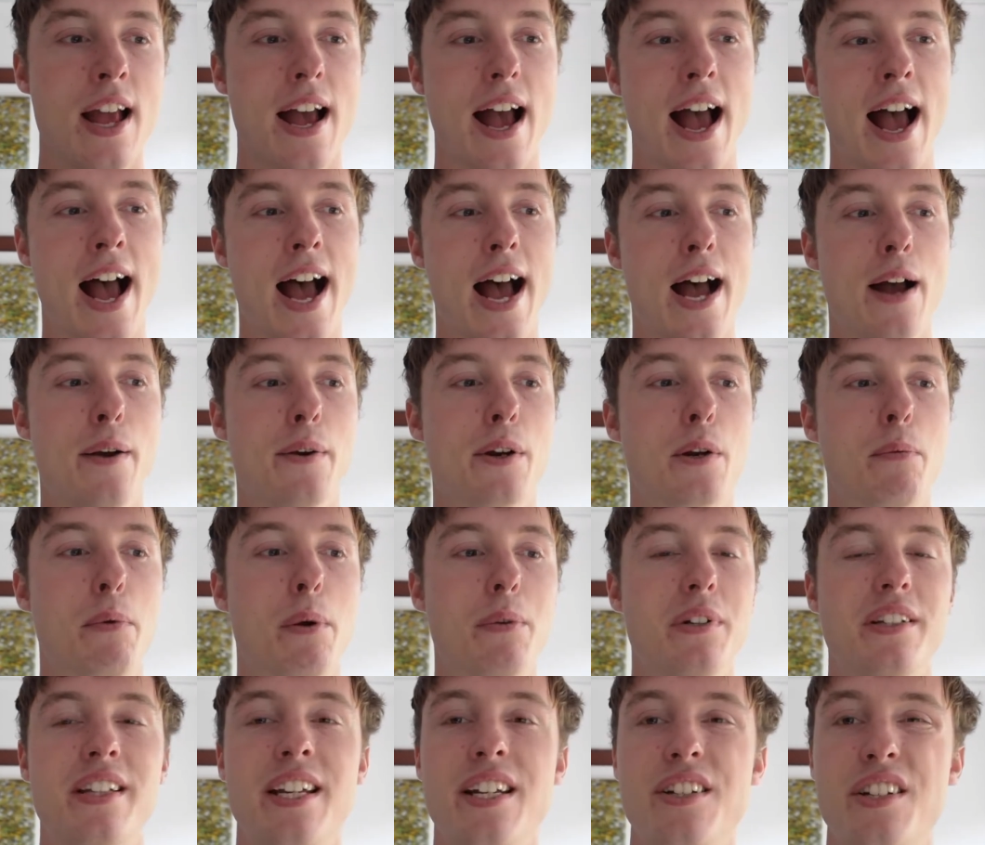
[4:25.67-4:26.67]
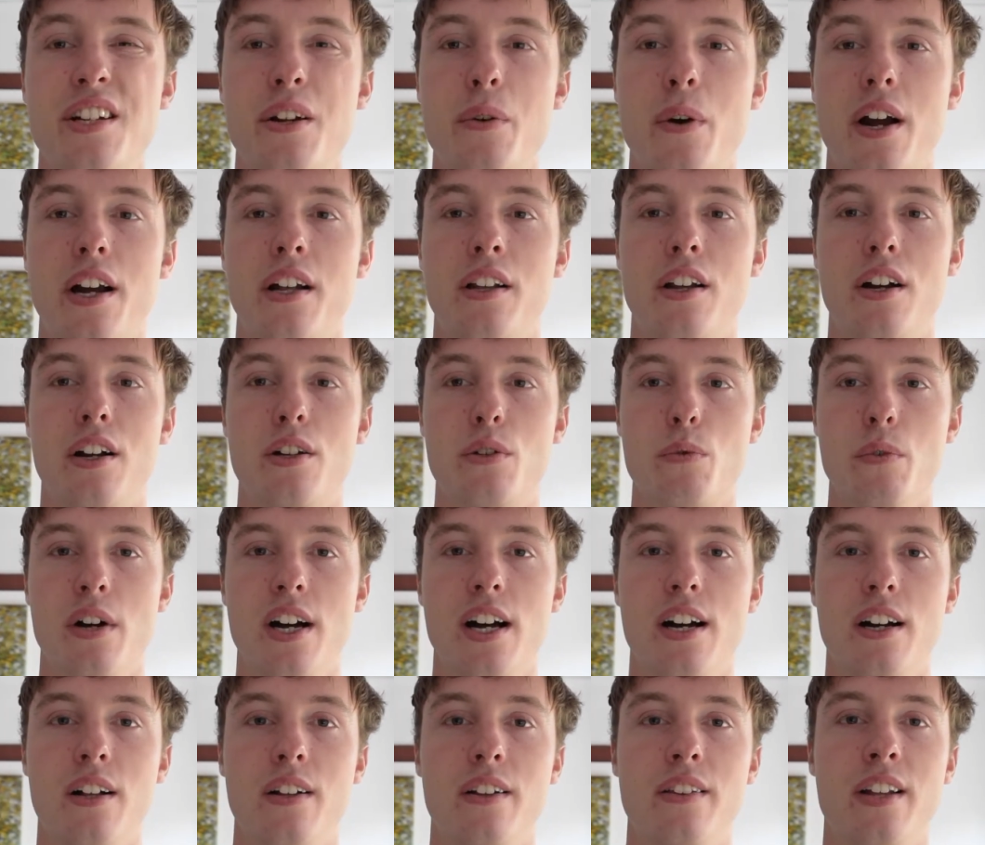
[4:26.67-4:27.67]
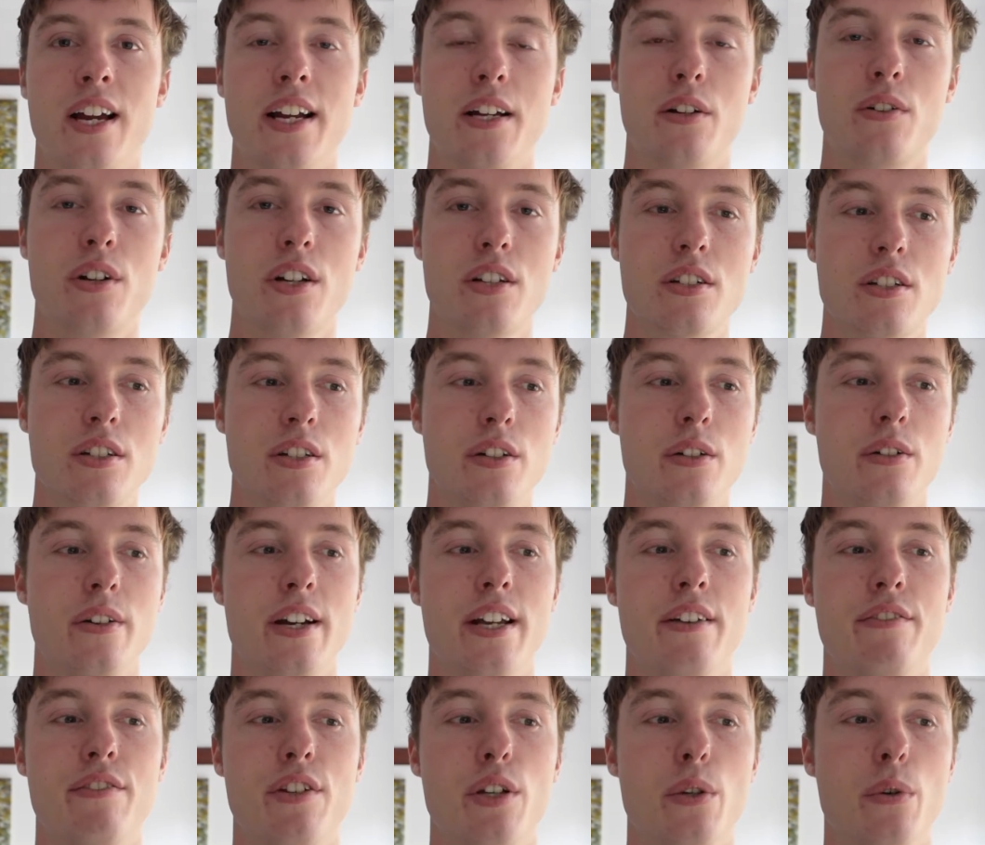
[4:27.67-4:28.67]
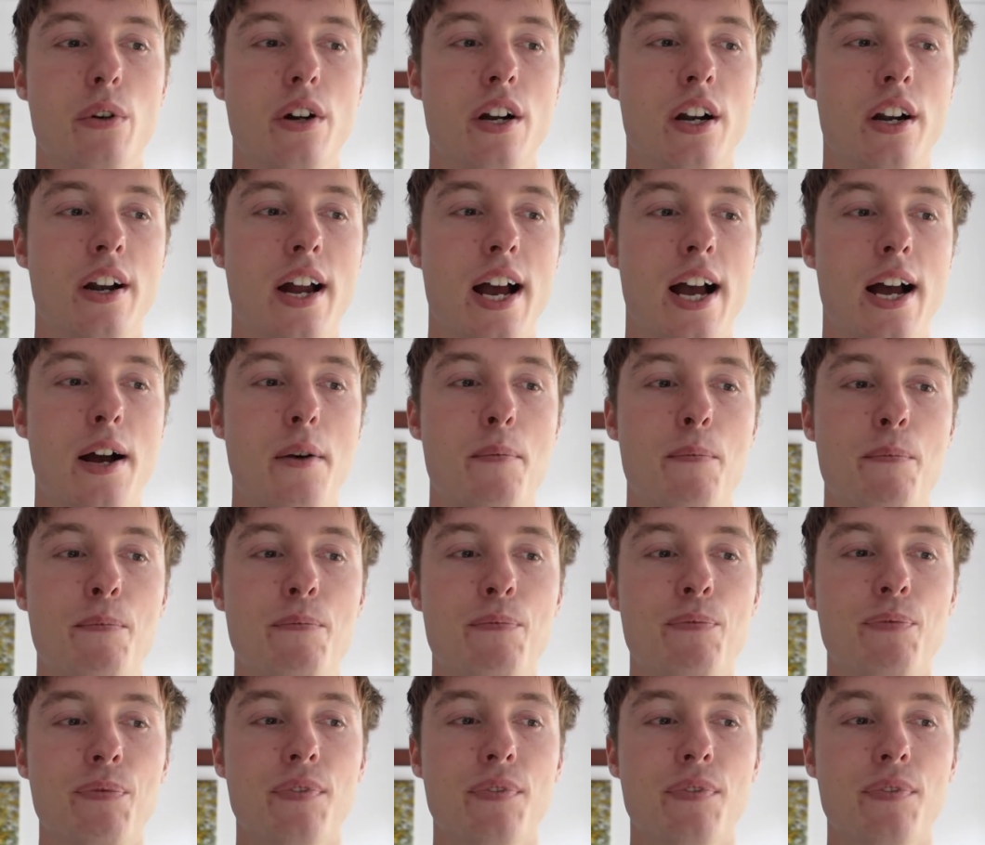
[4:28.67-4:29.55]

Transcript: Could probably teach you quite a lot as well, like Krystal, if you were